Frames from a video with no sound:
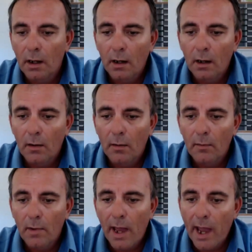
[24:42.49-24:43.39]

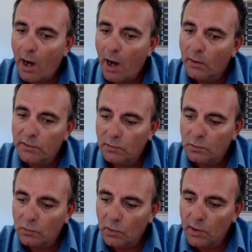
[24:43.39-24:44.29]

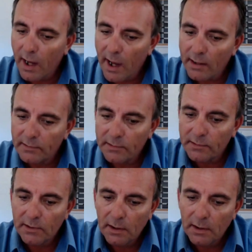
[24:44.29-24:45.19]
how to look
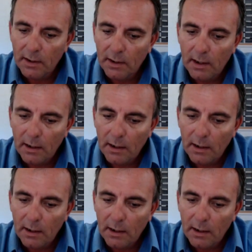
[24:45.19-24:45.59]
at